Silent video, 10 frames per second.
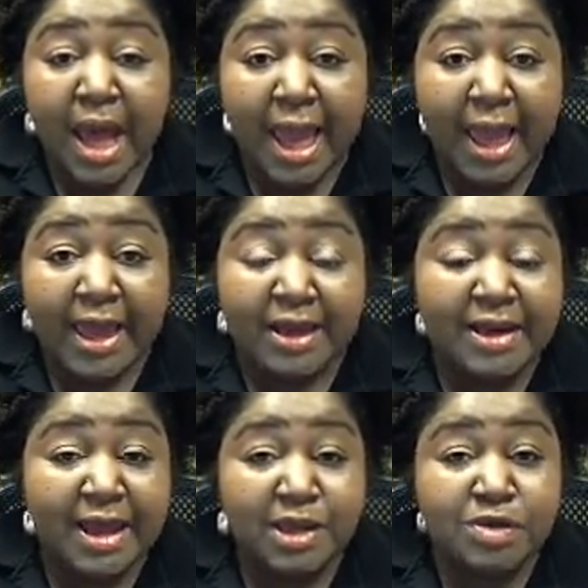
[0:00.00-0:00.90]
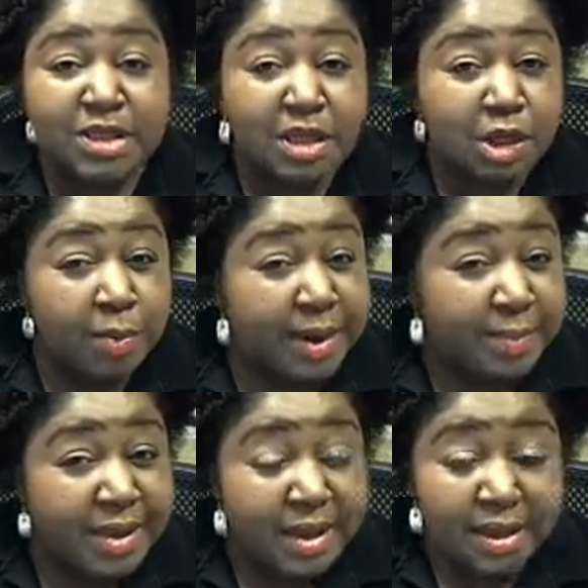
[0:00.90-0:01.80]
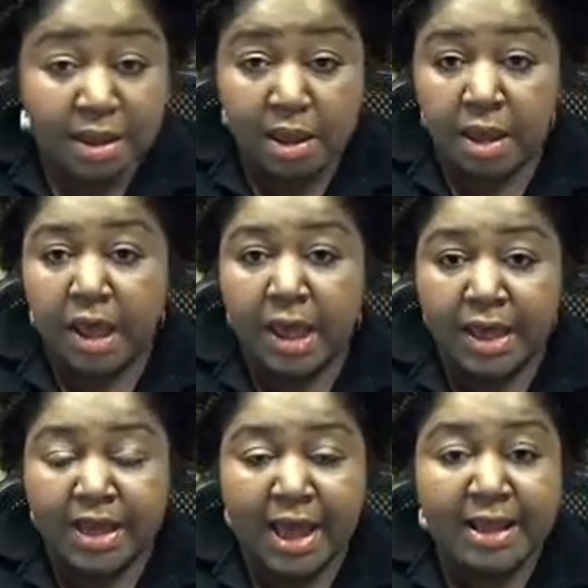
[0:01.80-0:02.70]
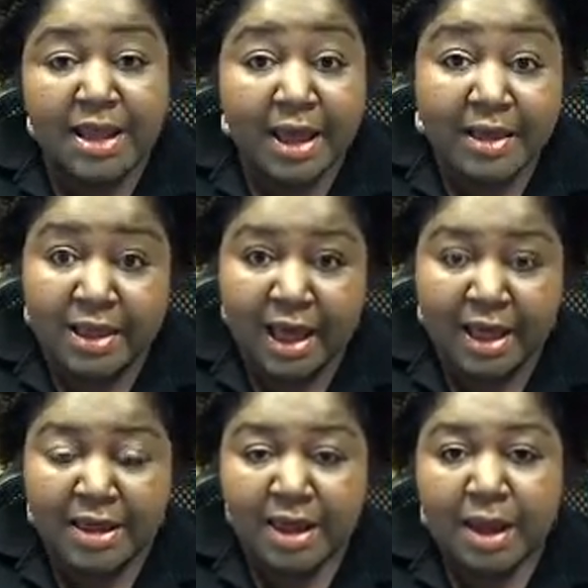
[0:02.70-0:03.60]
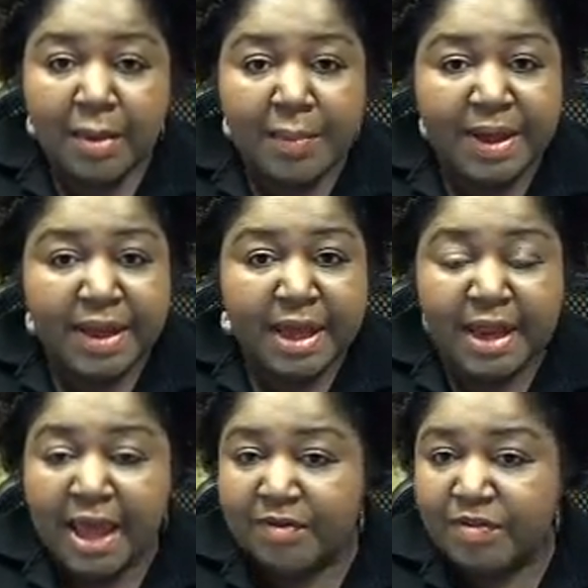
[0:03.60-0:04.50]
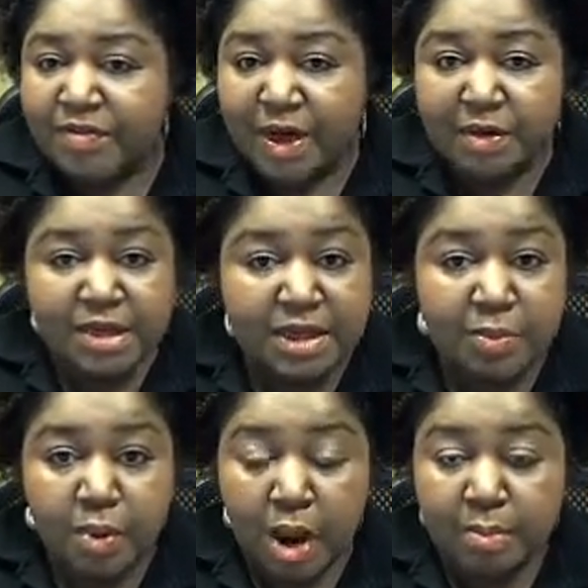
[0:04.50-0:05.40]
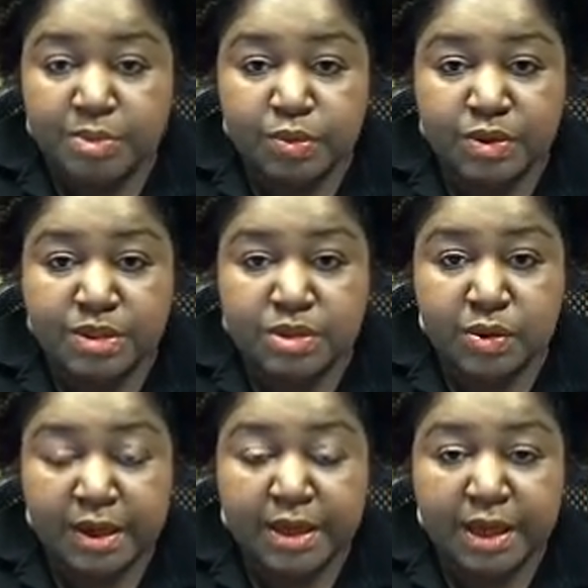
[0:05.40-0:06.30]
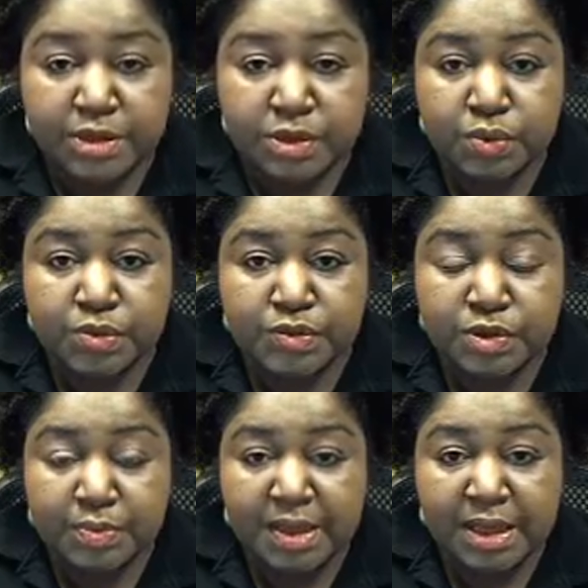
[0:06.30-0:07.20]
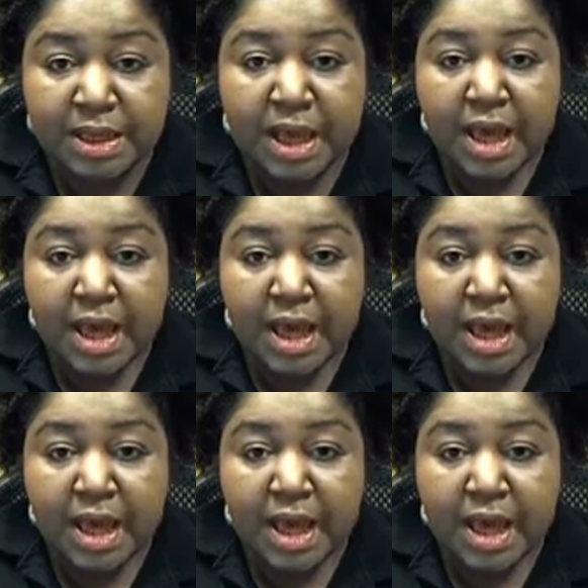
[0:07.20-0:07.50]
and I use a little bit of mink and I like that but and I haven't found any problems with it so I, I do use the mink